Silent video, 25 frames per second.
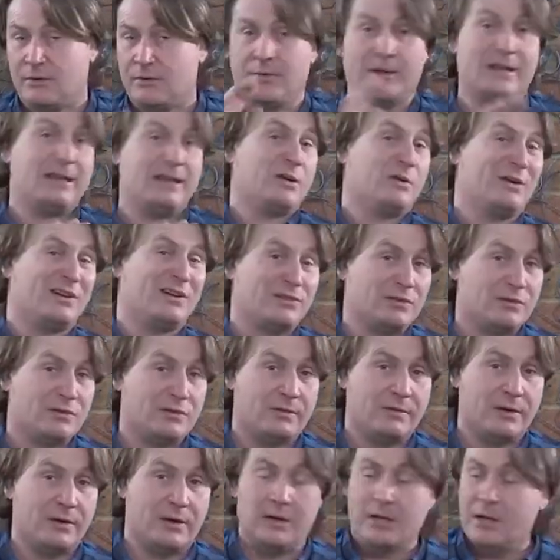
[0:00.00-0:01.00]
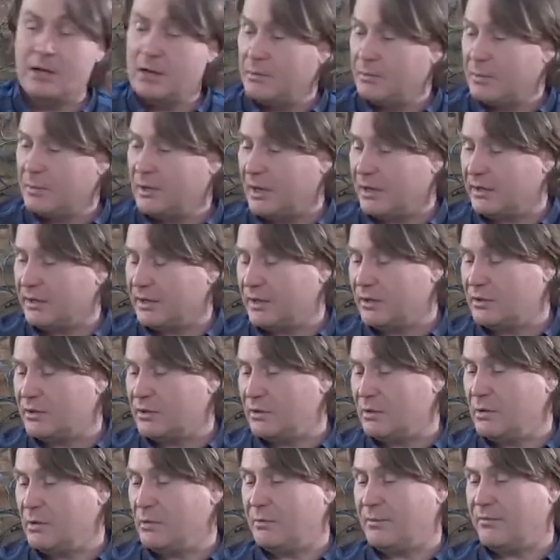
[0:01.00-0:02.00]
or any questions you've got regarding at
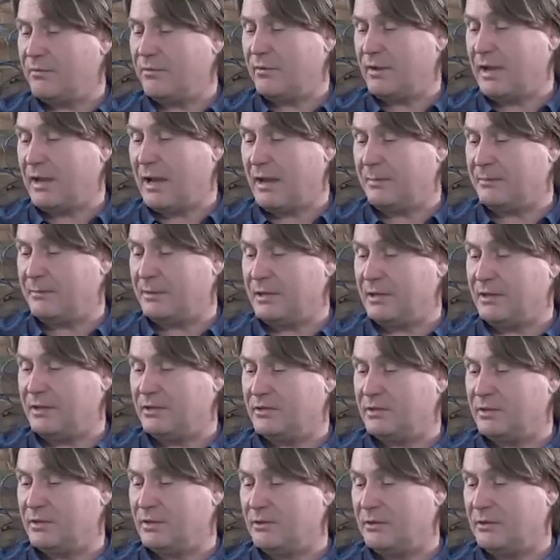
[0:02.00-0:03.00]
all, we're very happy to